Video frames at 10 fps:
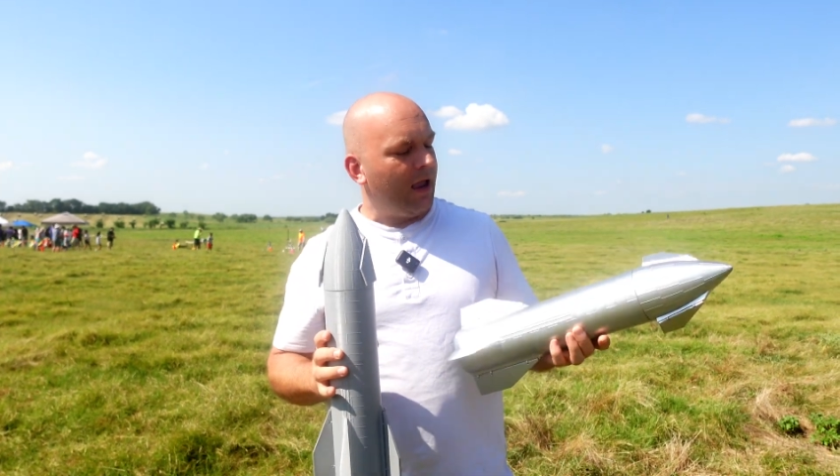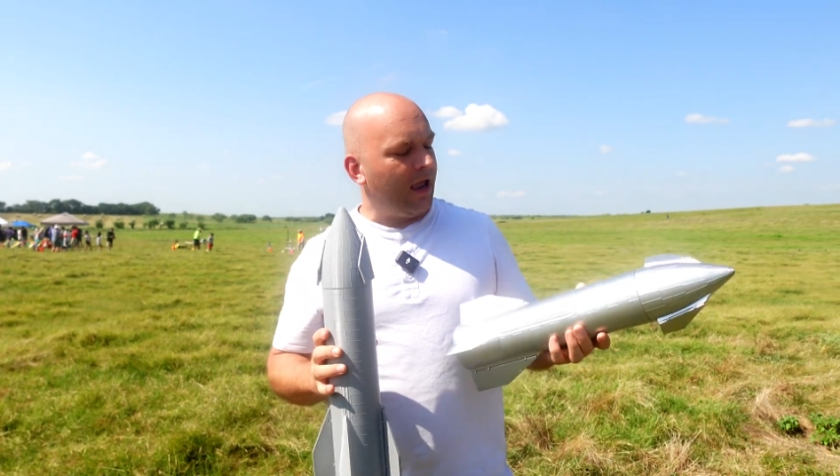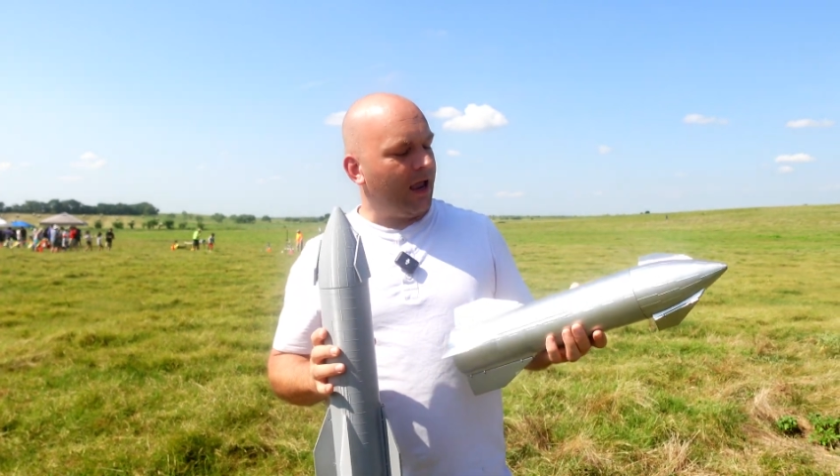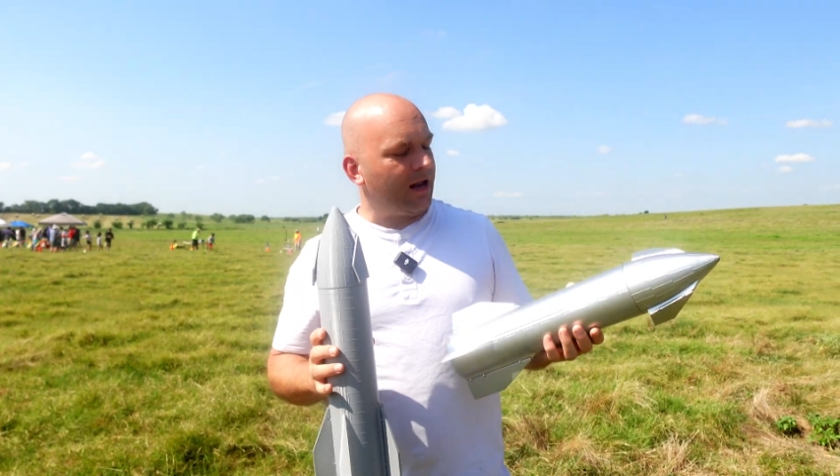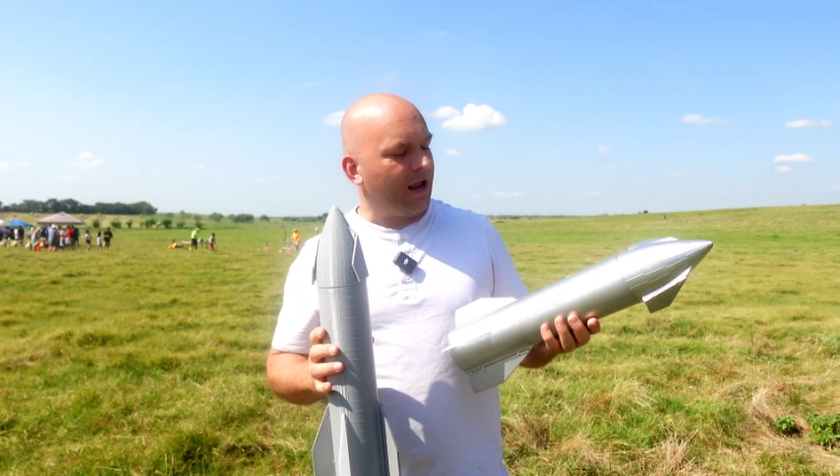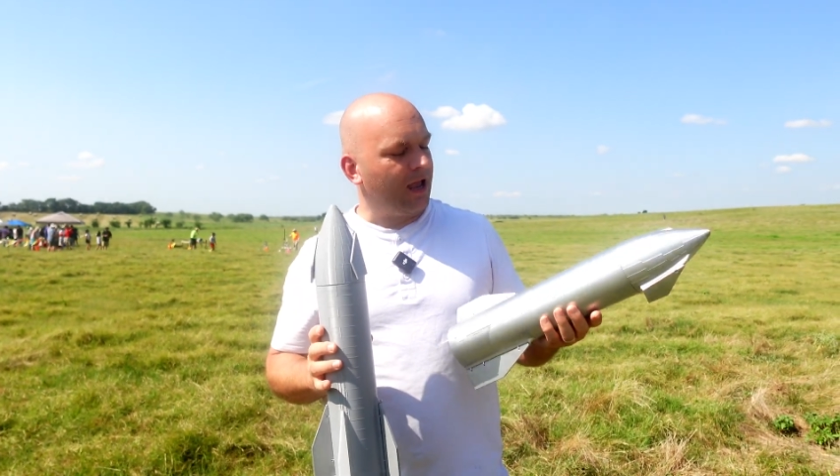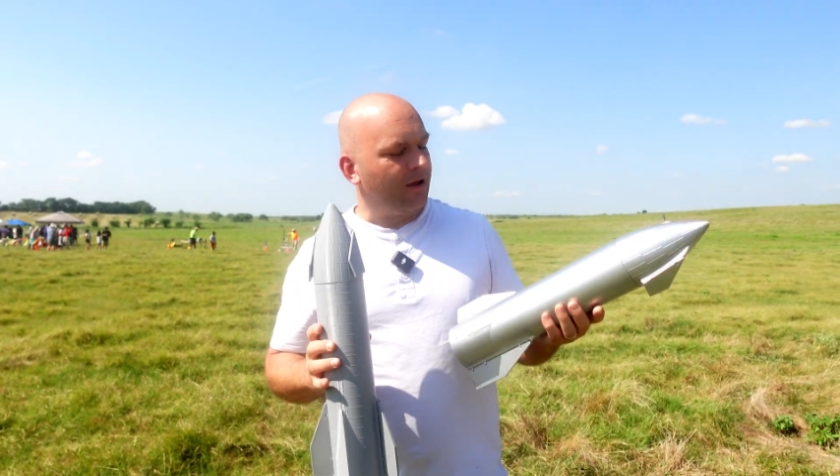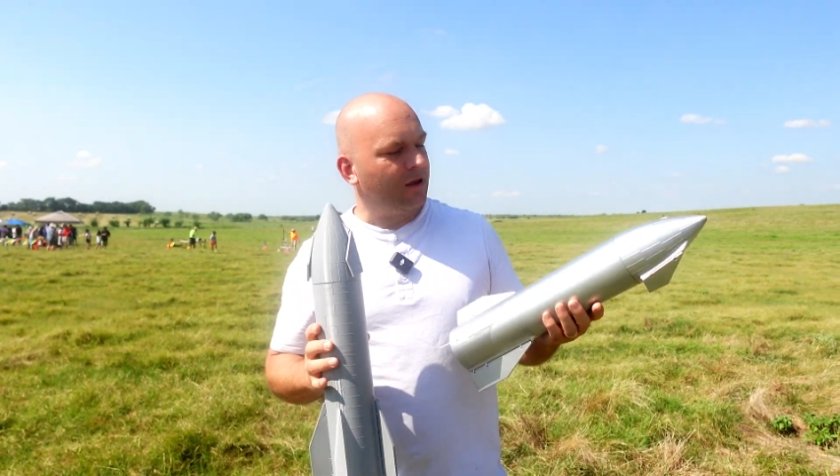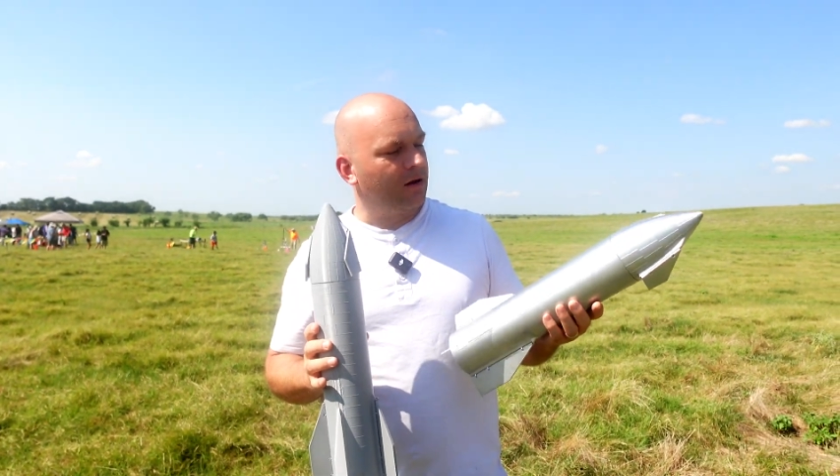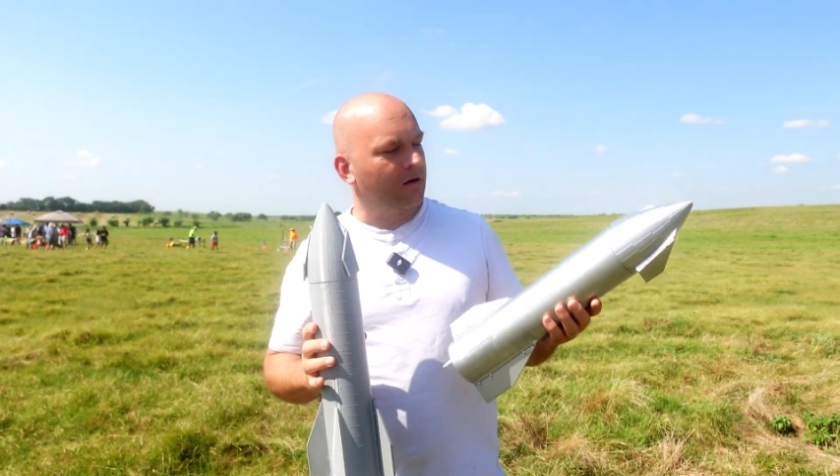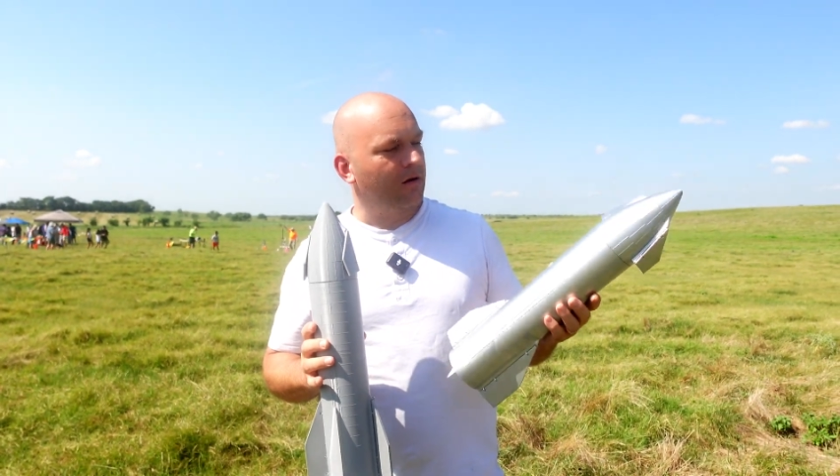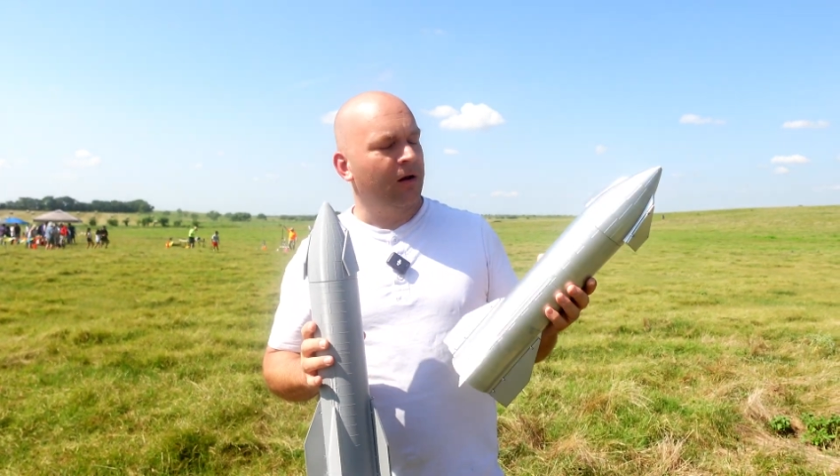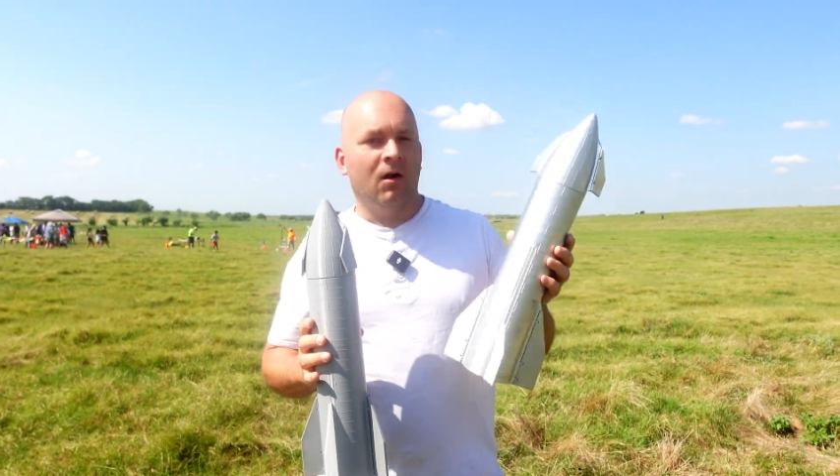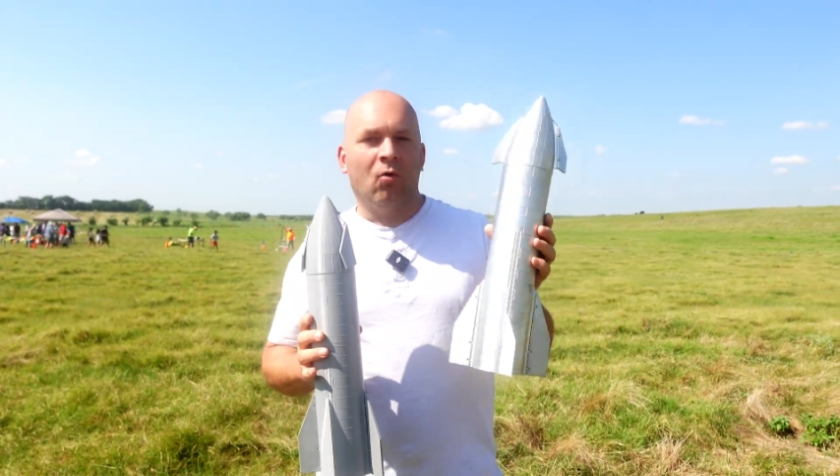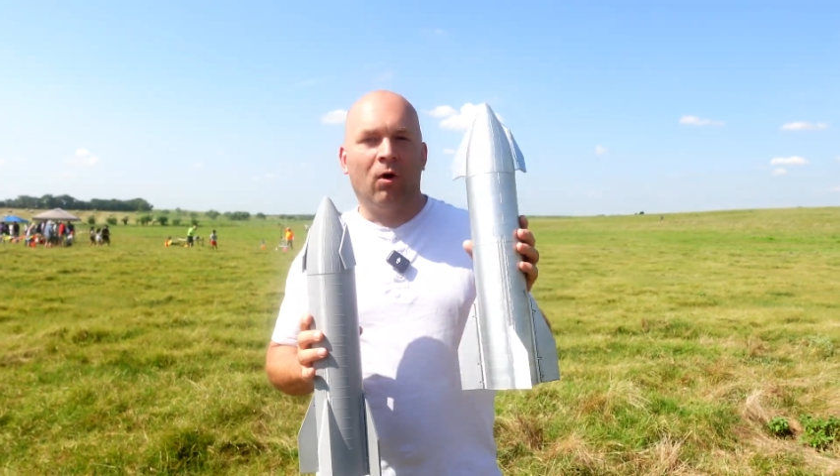And I have here
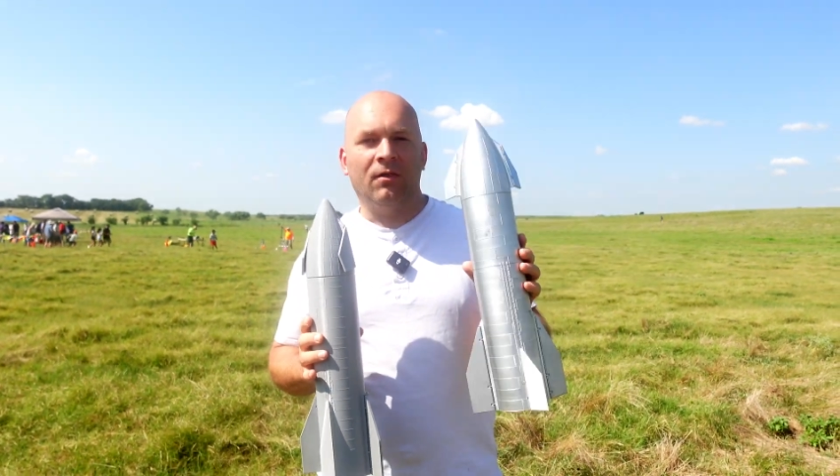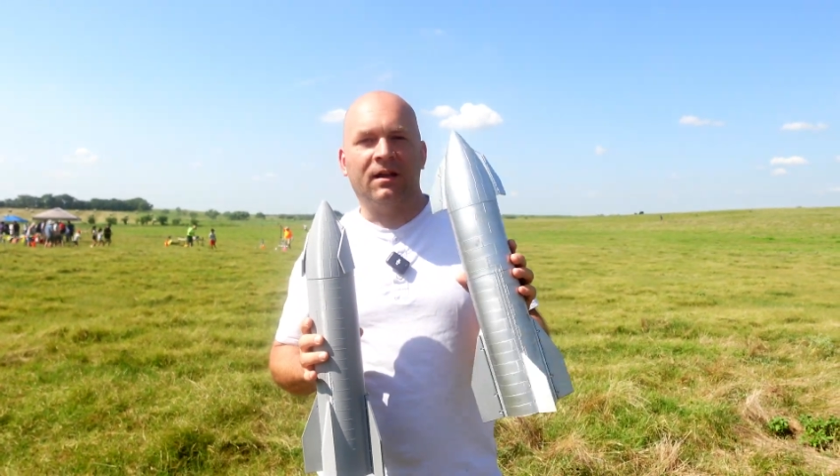one